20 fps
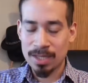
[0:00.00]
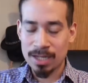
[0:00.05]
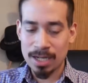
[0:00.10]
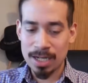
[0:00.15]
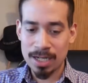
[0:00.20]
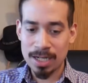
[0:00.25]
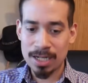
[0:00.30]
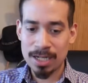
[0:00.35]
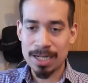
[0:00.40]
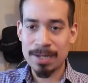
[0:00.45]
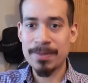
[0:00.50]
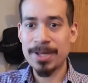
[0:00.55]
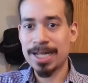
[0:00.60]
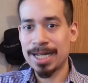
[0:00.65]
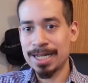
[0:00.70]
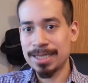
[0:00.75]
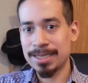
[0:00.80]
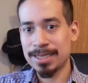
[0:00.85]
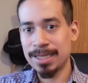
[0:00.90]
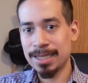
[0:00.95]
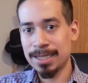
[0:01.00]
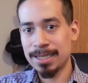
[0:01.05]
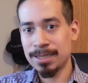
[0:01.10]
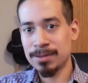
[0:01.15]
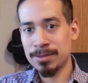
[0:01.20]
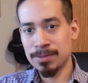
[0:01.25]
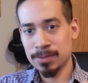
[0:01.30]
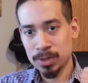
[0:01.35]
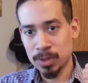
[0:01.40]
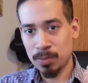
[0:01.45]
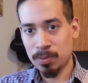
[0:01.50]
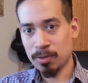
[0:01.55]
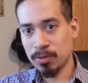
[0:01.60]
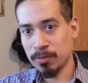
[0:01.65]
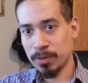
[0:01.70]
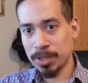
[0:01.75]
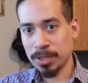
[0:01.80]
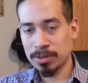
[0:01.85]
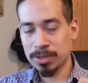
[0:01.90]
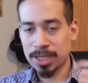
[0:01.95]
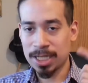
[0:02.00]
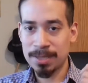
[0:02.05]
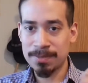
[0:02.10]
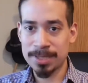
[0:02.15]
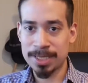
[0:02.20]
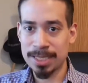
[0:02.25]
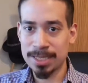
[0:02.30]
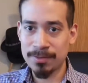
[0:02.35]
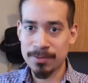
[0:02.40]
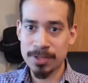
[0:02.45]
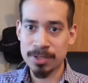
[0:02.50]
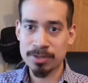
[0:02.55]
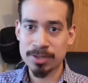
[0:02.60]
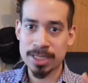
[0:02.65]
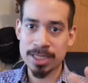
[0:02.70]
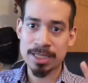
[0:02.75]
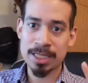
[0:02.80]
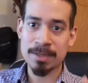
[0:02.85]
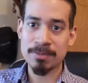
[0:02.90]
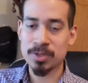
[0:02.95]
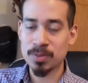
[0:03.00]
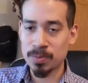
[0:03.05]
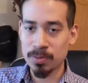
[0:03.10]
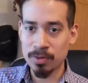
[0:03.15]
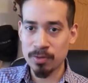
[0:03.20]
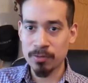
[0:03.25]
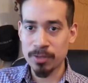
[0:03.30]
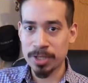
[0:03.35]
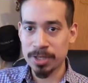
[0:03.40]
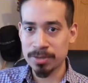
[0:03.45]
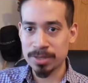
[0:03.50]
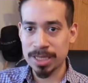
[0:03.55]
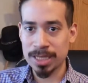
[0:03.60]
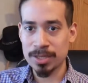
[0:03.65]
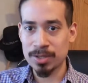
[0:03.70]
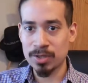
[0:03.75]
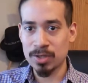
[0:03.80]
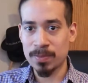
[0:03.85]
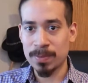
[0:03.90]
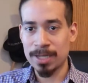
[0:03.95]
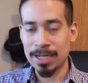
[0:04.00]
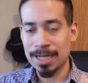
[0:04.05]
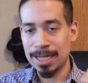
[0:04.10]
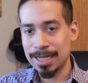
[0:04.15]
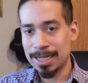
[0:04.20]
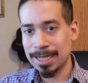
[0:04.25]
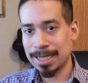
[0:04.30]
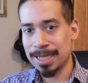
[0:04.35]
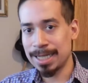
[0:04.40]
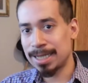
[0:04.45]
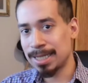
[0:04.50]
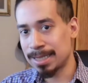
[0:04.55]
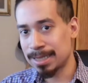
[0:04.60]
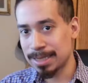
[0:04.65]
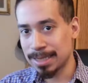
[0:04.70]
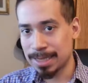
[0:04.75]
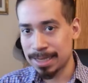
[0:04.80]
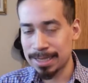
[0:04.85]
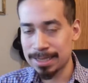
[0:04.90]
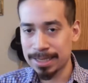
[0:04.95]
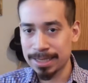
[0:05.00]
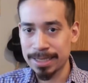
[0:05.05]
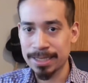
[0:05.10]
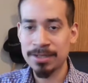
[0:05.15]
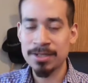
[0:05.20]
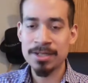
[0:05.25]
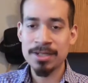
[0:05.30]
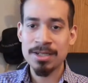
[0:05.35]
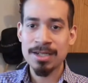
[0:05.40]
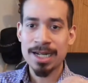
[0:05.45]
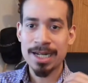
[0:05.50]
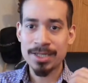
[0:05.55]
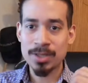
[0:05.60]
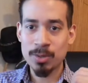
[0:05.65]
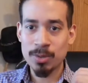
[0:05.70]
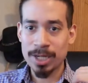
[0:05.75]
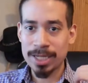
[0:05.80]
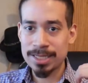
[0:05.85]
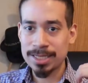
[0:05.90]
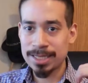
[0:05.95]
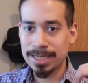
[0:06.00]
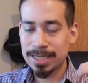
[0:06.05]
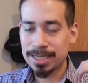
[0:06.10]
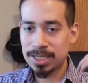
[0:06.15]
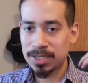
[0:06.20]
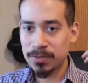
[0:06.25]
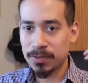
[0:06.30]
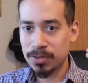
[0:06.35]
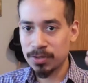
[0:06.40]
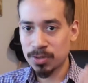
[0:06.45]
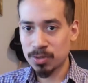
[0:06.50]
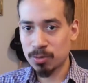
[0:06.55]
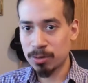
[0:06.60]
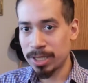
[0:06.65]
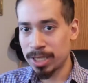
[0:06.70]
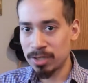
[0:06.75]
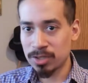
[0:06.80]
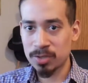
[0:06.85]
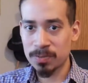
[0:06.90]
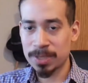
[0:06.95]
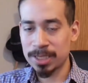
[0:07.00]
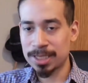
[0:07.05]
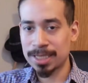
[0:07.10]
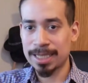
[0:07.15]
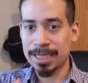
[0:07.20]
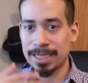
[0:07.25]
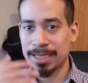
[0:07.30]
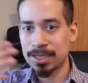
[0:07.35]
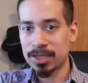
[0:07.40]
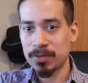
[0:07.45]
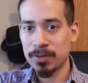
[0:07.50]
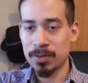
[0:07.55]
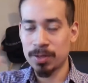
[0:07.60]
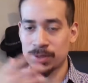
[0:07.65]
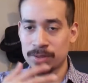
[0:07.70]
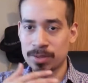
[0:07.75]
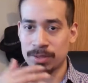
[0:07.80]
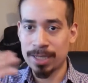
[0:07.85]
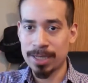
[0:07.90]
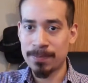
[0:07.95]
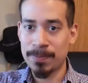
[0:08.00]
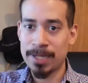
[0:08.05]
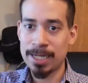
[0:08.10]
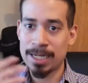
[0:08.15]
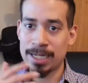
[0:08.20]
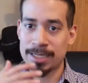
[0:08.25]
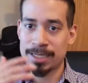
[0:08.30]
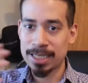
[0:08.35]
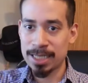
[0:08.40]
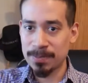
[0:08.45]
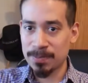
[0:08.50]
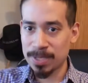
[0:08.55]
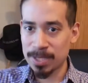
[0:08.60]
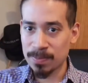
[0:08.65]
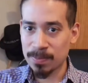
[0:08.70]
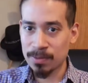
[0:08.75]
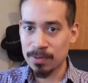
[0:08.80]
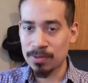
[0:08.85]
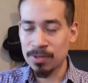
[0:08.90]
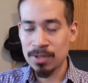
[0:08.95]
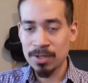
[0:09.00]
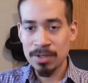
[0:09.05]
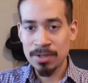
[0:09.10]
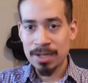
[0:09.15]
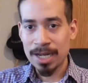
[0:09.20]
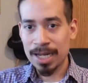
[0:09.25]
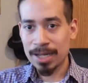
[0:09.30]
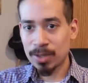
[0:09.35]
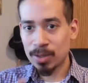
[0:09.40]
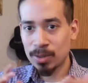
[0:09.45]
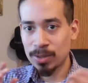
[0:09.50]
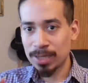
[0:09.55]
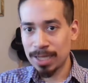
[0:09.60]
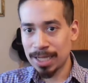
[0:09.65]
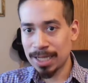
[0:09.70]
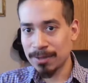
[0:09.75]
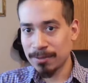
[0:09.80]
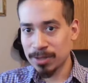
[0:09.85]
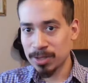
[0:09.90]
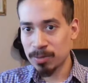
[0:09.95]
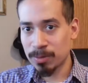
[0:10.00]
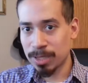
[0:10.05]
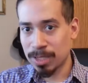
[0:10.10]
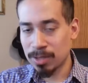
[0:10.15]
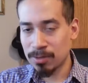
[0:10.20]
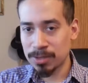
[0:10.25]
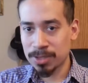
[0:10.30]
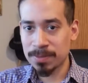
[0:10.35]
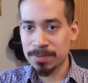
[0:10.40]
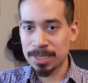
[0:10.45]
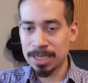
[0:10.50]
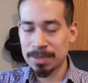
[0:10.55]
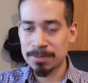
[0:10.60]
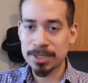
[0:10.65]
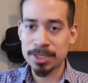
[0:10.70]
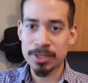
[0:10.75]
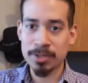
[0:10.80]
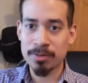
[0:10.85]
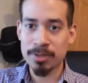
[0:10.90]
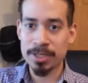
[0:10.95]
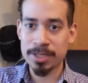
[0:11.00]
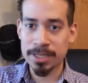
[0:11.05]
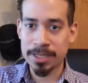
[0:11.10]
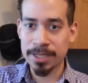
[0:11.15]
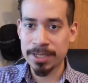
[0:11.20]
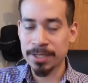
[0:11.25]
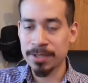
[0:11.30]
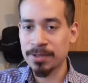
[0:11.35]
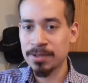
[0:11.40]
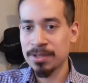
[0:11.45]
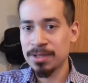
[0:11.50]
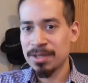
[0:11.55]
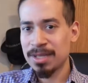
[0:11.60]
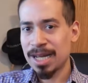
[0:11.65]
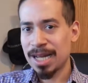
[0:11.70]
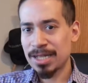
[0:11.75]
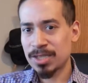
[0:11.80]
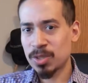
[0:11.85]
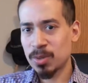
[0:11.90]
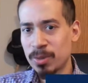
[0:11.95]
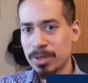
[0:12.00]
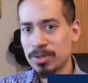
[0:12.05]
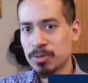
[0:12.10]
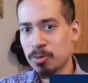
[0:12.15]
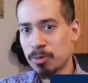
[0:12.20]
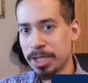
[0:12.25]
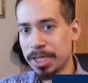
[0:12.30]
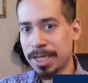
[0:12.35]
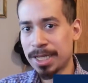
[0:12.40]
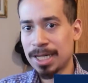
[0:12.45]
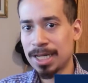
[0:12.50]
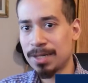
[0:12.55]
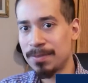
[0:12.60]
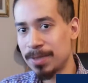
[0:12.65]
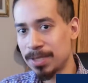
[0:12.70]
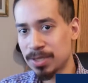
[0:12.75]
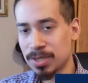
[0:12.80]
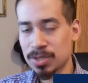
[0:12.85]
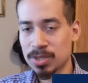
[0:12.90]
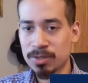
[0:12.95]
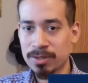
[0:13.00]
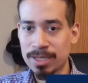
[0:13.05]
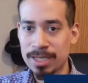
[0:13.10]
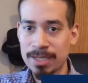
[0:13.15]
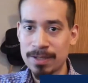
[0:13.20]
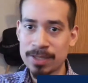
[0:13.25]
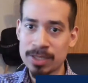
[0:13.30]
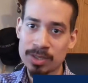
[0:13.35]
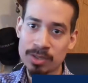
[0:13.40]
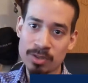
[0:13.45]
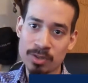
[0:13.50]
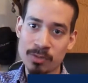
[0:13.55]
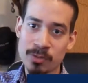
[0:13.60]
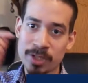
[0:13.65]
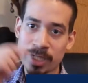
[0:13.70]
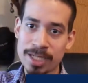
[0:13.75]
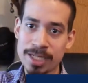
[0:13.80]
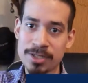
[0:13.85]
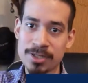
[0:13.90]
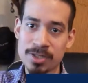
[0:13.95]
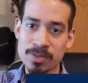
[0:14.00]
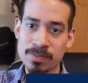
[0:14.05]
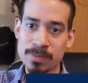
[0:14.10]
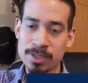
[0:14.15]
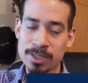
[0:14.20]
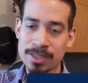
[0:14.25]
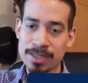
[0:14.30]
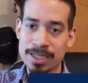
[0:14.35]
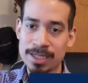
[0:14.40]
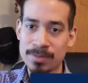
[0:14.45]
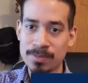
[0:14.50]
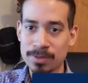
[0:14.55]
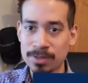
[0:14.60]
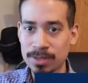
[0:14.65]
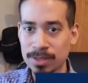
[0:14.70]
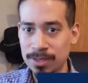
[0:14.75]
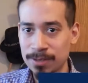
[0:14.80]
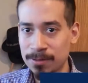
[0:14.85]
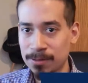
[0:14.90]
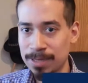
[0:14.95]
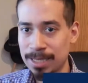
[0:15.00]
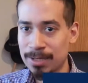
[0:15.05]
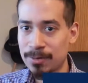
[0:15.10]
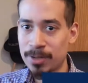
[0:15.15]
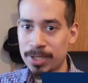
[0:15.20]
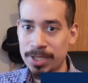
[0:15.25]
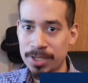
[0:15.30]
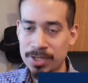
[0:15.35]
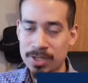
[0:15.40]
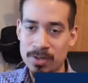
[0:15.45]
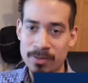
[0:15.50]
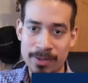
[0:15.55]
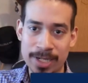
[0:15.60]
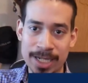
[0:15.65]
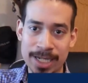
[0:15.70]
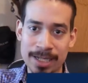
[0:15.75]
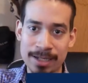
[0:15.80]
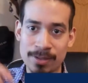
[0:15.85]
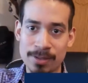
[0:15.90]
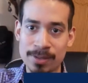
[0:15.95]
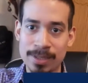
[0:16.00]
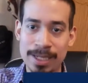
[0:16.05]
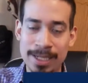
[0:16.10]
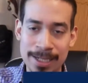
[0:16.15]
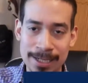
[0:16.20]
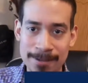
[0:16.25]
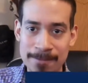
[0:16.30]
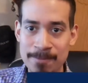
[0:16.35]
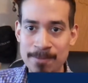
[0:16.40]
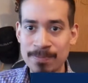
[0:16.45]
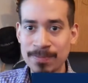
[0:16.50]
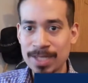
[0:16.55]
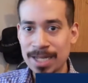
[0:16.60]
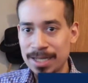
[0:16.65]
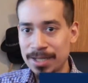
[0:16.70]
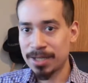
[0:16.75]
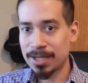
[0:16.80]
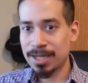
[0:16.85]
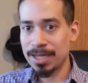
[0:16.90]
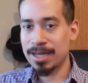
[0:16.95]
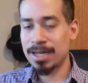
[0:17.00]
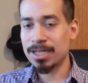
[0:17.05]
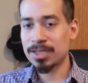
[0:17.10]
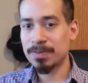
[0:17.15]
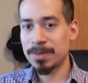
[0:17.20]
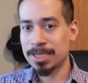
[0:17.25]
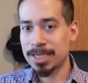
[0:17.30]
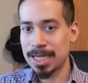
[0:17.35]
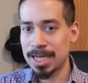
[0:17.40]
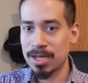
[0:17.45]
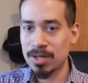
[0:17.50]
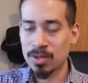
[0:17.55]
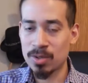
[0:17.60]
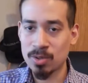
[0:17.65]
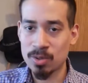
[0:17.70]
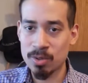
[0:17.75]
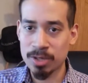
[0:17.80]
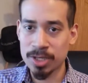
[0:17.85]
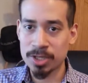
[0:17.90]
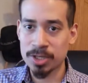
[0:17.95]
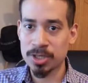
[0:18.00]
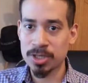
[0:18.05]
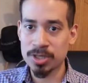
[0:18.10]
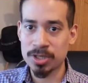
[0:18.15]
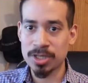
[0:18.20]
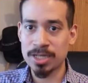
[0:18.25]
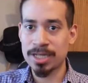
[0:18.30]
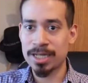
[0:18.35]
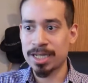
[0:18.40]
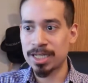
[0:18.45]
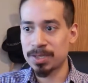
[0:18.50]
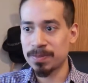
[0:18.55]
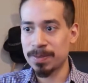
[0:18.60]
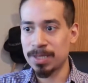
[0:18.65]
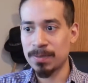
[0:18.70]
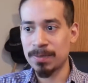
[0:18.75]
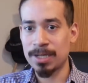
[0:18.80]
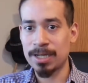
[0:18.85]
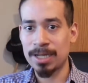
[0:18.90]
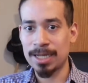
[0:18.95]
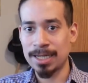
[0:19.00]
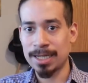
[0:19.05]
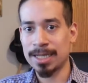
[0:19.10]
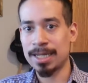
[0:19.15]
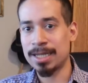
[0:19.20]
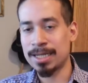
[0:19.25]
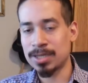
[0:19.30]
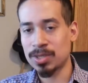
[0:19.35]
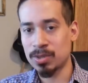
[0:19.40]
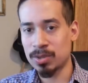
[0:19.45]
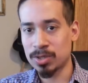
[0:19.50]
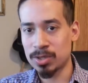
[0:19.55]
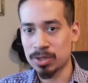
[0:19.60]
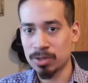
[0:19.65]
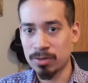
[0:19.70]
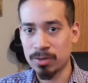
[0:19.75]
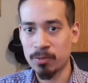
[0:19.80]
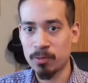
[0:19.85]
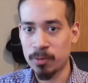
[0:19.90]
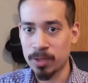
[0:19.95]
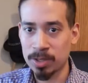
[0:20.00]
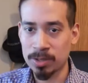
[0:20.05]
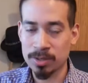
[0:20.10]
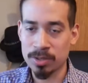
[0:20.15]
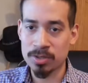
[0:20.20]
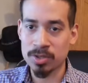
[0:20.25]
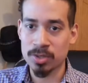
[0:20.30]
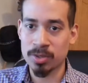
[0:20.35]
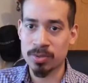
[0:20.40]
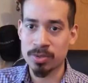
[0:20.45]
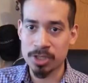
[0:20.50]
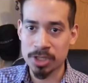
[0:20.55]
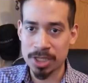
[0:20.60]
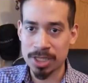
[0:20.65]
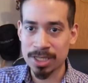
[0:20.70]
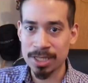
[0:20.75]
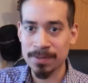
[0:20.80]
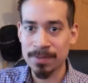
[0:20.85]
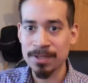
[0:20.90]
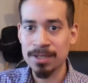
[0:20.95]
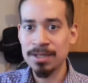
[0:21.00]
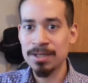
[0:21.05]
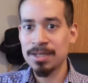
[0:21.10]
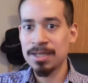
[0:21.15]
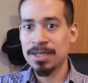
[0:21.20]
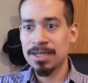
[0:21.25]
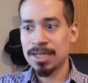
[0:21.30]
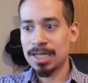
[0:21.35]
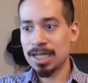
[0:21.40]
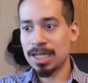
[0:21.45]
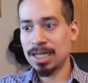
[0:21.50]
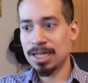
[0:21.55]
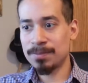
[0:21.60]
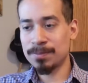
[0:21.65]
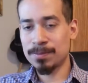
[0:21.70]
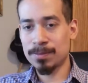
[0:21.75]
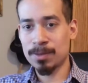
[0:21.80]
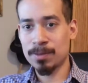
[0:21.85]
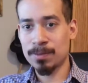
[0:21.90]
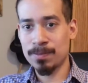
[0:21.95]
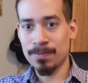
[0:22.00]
uh, I make IT support videos, commentary videos, desktop support videos. I talk about how to get into IT. I do IT interviews as well. So basically, I interview other IT people. I go live as well, sometimes here and there. As always, rate, comment, subscribe, hit the notification button down below. That way you know when I go live. And you could ask me technical questions. You could ask me about how to get into a certain field or a certain job. Um,